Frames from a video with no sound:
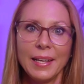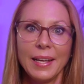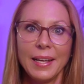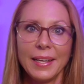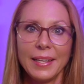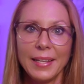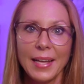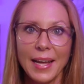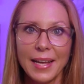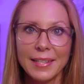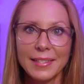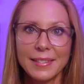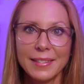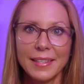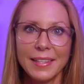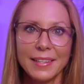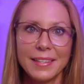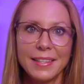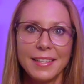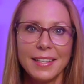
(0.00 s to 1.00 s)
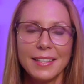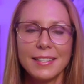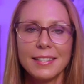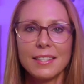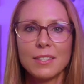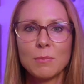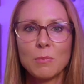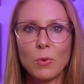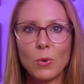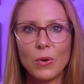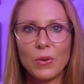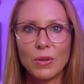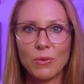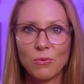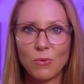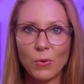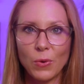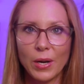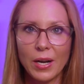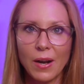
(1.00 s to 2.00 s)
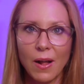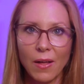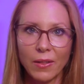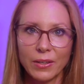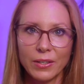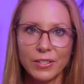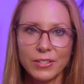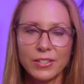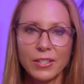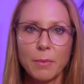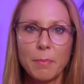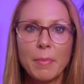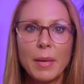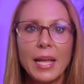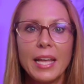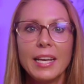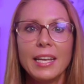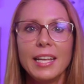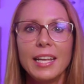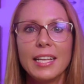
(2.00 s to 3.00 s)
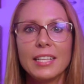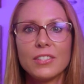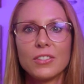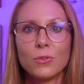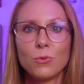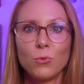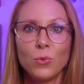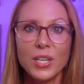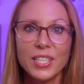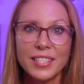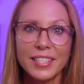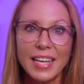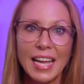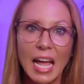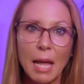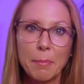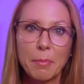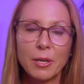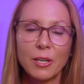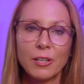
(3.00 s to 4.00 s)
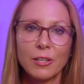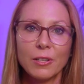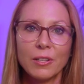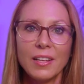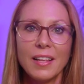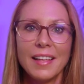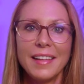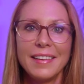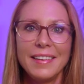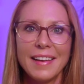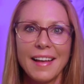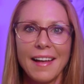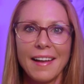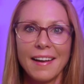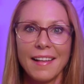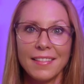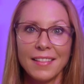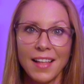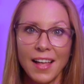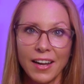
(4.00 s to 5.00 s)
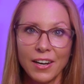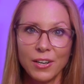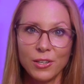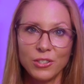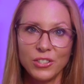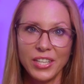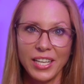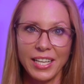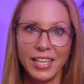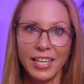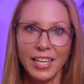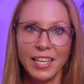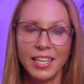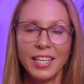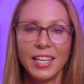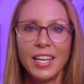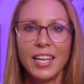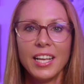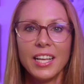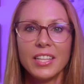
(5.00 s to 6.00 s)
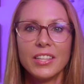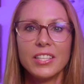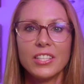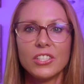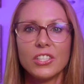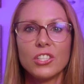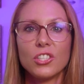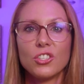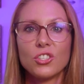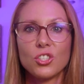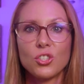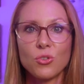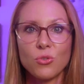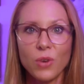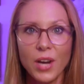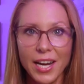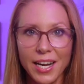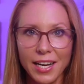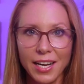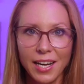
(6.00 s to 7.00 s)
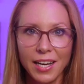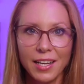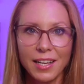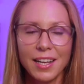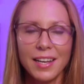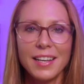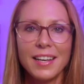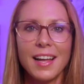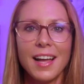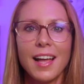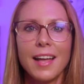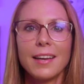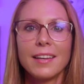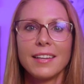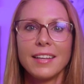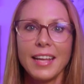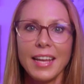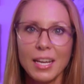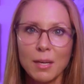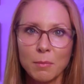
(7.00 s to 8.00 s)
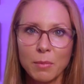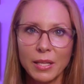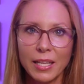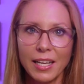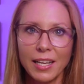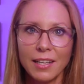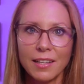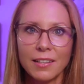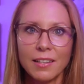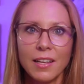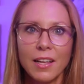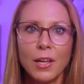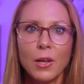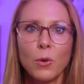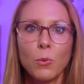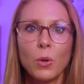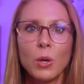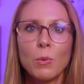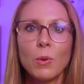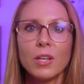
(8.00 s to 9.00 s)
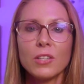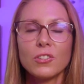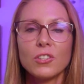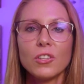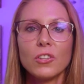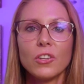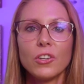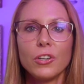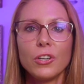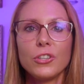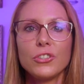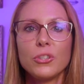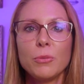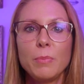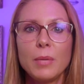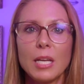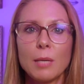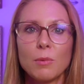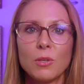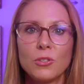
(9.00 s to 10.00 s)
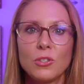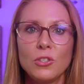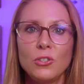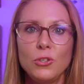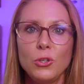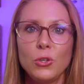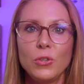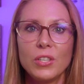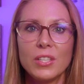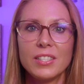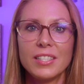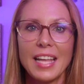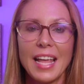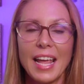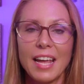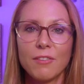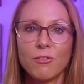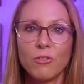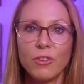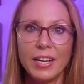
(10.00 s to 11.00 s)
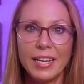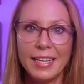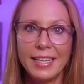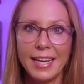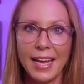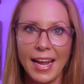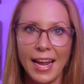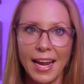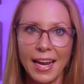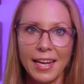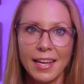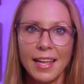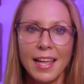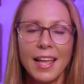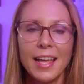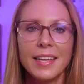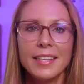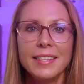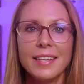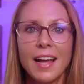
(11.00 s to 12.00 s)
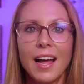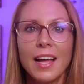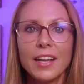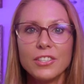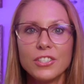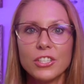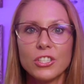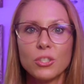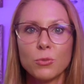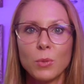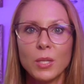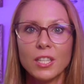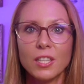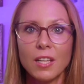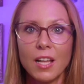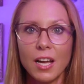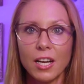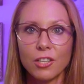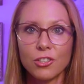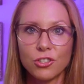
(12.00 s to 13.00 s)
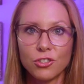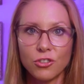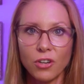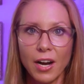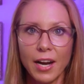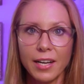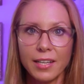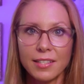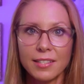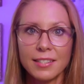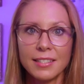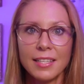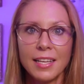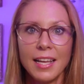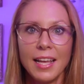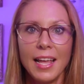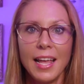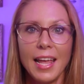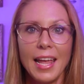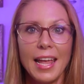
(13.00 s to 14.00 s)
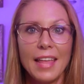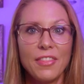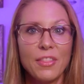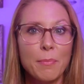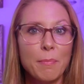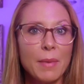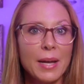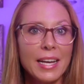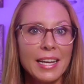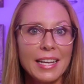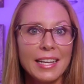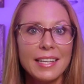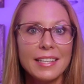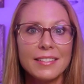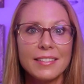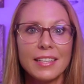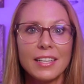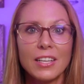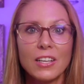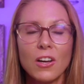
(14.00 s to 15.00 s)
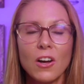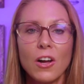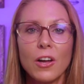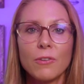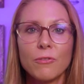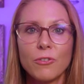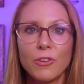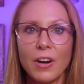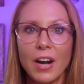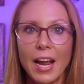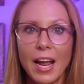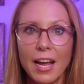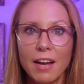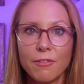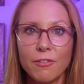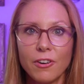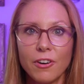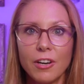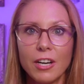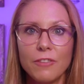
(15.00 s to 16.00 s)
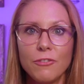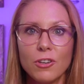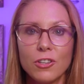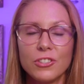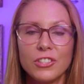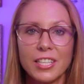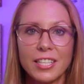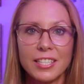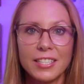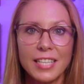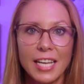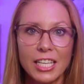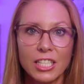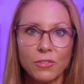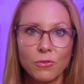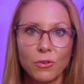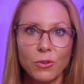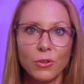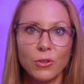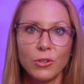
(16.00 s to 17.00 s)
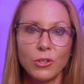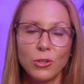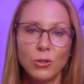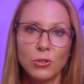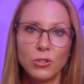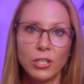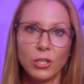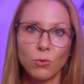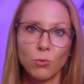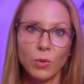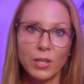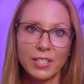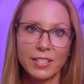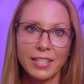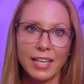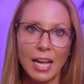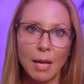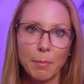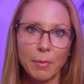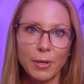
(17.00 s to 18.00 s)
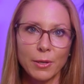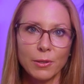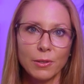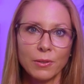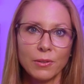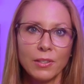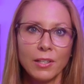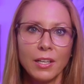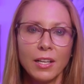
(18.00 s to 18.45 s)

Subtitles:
Yes, this is more than $40, but it's risk capital, not a lotto ticket. This is trading, not gambling. We want to learn to be able to do this every day, not just when luck strikes. and the money isn't gone forever if you're successful using risk capital.